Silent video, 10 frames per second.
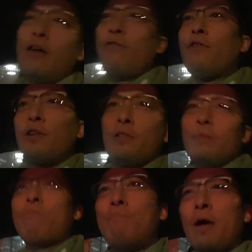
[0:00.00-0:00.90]
for the
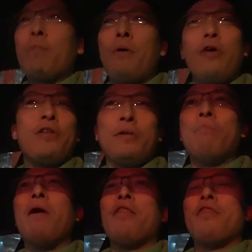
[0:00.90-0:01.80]
better part of the
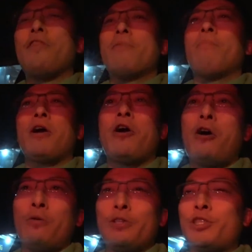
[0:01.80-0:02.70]
month, my
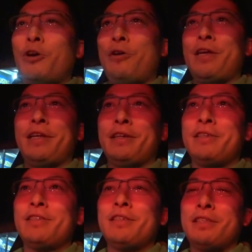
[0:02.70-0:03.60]
car was starting
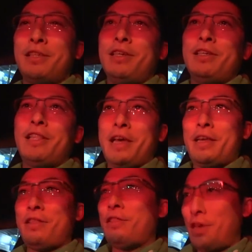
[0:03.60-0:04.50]
like
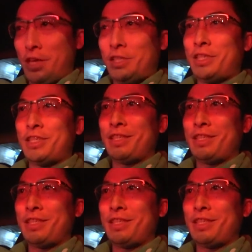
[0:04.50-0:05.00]
this.